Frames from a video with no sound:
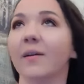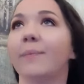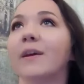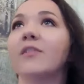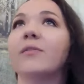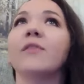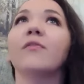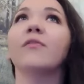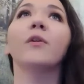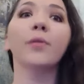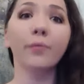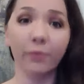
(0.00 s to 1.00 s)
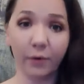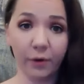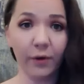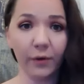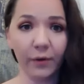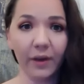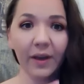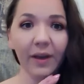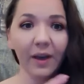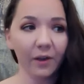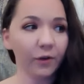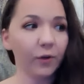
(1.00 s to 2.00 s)
because you've gone through
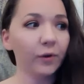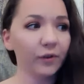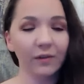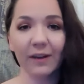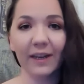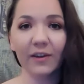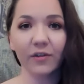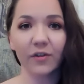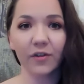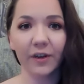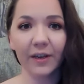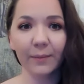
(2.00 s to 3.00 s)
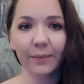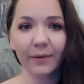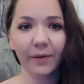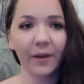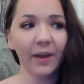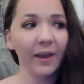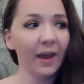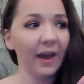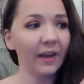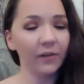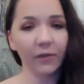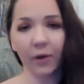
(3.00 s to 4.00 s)
a toxic relationship
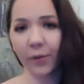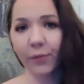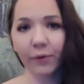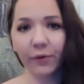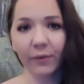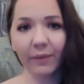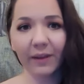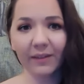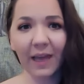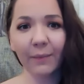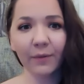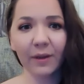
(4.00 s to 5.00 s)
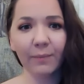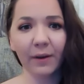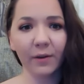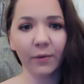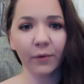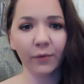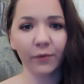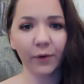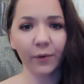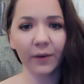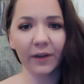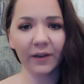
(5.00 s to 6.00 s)
and you've gone through something that's absolutely bloody
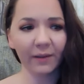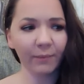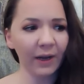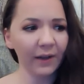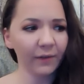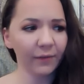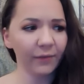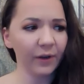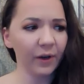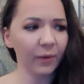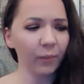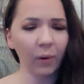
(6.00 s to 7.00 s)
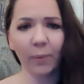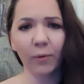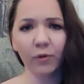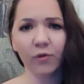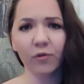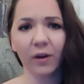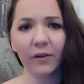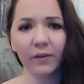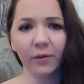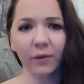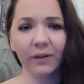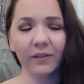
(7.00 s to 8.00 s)
awful, and it might have, wobbled your trust
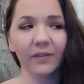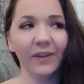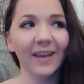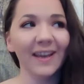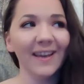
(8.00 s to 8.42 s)
and all the rest of it,